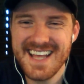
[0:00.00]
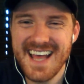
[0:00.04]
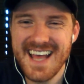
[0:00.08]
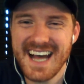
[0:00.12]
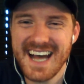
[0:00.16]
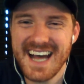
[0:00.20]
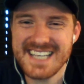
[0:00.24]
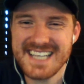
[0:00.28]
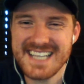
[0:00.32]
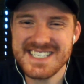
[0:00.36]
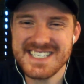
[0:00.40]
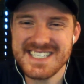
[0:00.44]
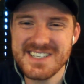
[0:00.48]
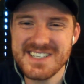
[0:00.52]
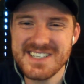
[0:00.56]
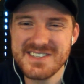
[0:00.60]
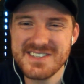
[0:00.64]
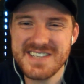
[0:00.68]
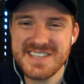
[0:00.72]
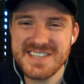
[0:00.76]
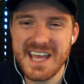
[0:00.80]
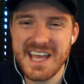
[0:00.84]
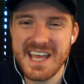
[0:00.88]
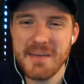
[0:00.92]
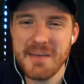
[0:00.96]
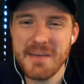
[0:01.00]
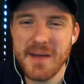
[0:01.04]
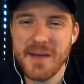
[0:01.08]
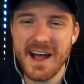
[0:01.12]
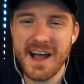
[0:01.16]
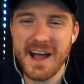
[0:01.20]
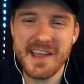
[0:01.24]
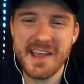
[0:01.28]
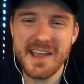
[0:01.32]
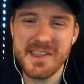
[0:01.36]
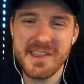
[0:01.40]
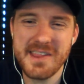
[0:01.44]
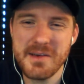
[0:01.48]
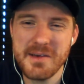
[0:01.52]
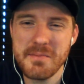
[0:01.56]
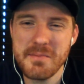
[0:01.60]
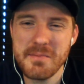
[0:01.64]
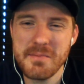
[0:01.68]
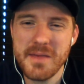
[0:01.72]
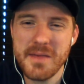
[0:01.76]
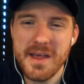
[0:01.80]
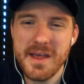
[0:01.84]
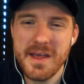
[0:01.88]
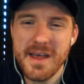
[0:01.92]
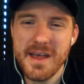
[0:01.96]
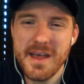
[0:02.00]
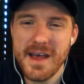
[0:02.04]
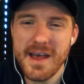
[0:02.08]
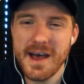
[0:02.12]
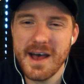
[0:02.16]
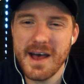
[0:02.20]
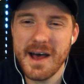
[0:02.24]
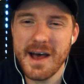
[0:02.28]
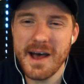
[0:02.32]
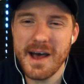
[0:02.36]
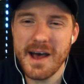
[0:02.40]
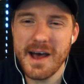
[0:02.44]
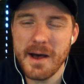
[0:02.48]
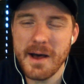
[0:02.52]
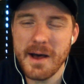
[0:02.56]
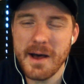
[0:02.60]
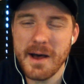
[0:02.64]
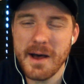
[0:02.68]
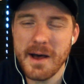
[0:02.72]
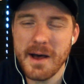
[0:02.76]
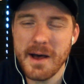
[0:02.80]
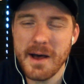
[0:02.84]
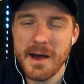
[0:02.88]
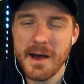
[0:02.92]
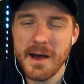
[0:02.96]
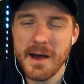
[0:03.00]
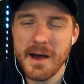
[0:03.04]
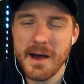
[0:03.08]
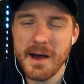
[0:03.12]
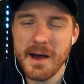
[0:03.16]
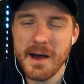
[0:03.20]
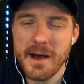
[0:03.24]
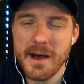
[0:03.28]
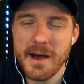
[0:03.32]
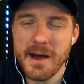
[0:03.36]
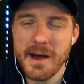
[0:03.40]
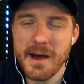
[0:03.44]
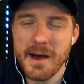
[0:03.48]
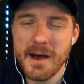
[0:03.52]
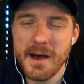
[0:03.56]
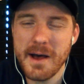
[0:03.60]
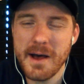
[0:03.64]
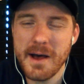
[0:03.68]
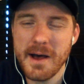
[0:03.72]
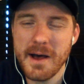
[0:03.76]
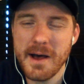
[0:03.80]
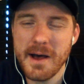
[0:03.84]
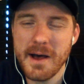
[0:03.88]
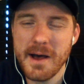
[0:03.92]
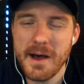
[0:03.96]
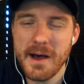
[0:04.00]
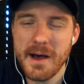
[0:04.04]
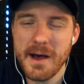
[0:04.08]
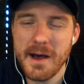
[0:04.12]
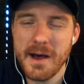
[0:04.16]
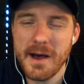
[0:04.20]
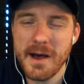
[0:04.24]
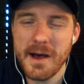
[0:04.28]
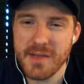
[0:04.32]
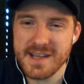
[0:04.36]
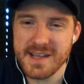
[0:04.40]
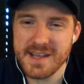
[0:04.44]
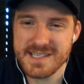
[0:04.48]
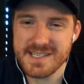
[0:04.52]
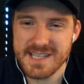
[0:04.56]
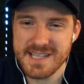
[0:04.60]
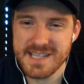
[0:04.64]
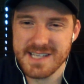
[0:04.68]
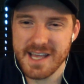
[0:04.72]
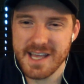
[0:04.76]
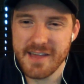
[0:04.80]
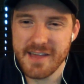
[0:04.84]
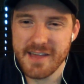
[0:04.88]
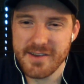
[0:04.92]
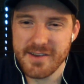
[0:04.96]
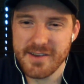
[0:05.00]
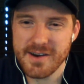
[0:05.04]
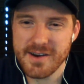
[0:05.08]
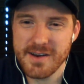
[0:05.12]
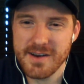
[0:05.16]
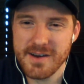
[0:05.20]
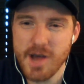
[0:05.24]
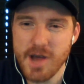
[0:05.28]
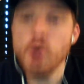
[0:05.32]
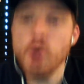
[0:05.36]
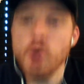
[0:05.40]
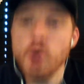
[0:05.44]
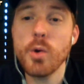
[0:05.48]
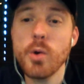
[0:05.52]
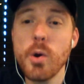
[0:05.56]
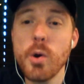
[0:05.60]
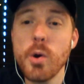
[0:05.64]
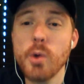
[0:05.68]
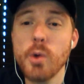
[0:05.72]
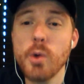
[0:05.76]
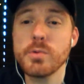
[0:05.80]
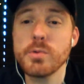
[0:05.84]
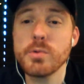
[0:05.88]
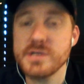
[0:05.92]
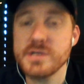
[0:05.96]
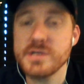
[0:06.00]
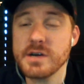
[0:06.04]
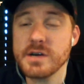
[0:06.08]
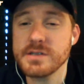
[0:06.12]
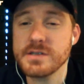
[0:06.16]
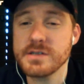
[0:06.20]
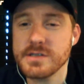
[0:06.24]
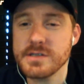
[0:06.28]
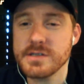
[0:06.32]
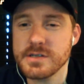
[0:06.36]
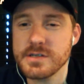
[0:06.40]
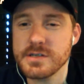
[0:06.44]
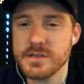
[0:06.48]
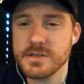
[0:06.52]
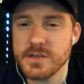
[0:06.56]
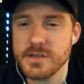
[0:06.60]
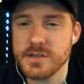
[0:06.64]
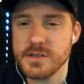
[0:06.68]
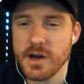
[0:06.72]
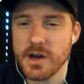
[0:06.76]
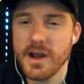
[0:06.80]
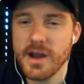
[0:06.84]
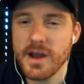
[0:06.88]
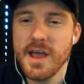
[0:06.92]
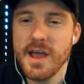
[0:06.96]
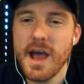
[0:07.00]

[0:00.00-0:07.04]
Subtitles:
I still stand behind them, but I'm disappointed on how they are not playing together. Sorry.